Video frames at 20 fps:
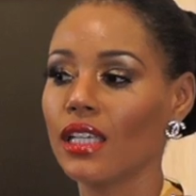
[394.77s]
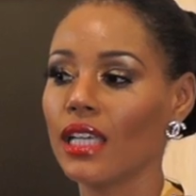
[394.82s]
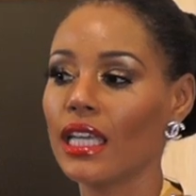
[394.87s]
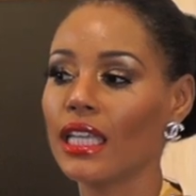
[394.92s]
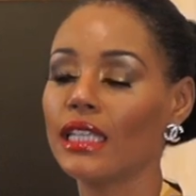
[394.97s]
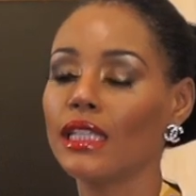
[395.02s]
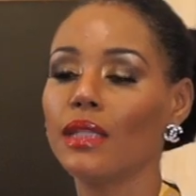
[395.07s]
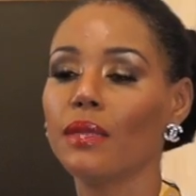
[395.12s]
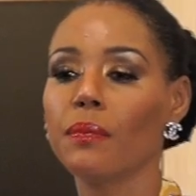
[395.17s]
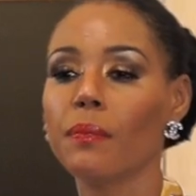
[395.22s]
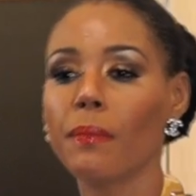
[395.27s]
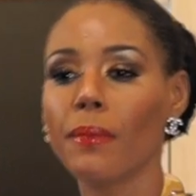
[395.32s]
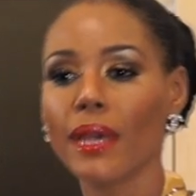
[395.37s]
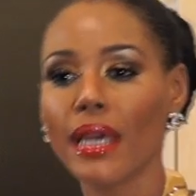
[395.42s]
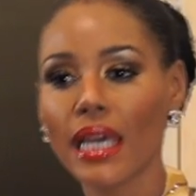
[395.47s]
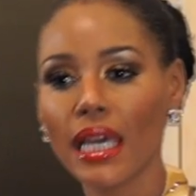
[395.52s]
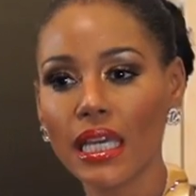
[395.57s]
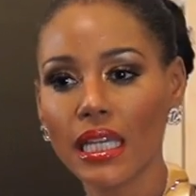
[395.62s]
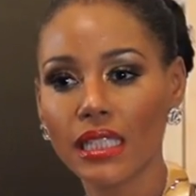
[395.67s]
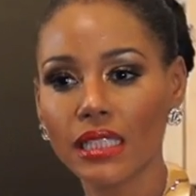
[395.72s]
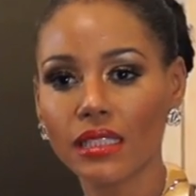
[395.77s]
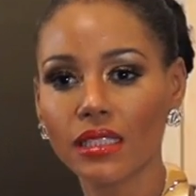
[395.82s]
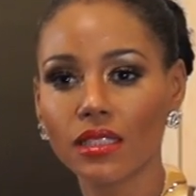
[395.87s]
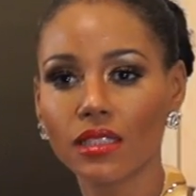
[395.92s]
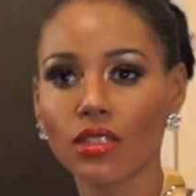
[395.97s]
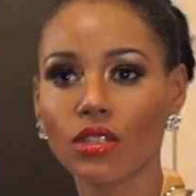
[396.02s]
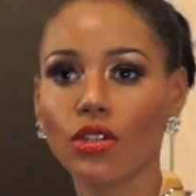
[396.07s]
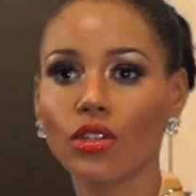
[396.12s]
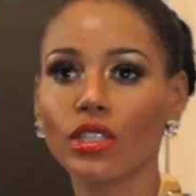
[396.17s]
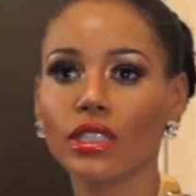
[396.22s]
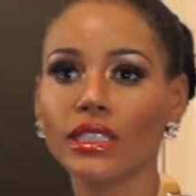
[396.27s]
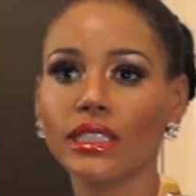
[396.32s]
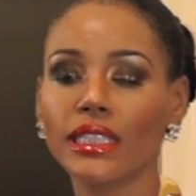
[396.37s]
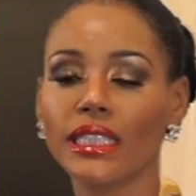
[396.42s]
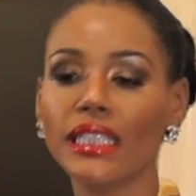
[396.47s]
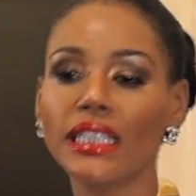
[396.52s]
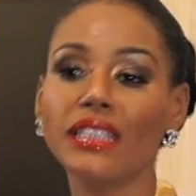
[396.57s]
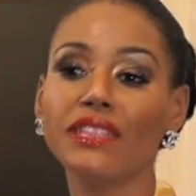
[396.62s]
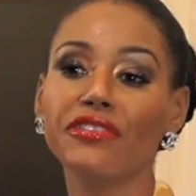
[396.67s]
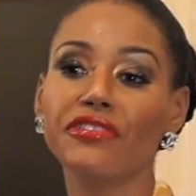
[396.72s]
it depends on
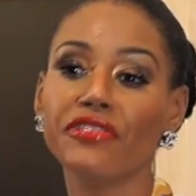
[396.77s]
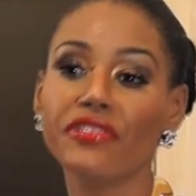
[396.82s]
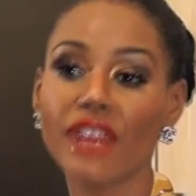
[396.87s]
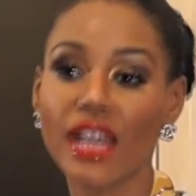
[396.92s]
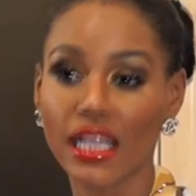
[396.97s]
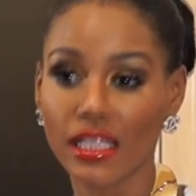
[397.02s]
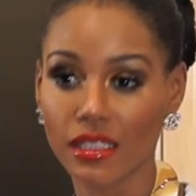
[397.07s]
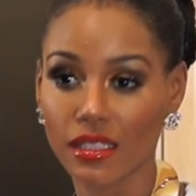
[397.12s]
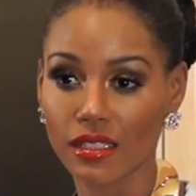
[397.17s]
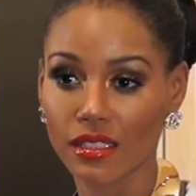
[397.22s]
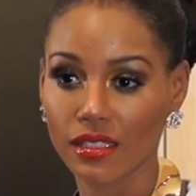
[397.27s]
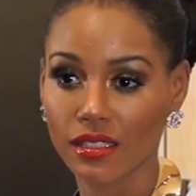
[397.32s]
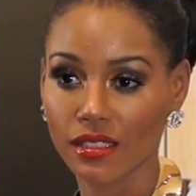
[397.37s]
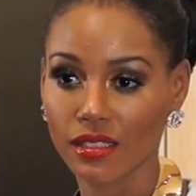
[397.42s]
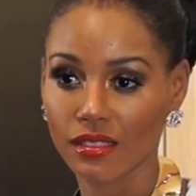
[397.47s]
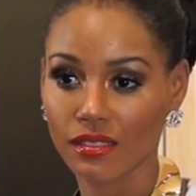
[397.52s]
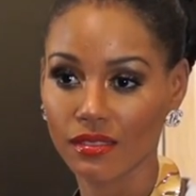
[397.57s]
the event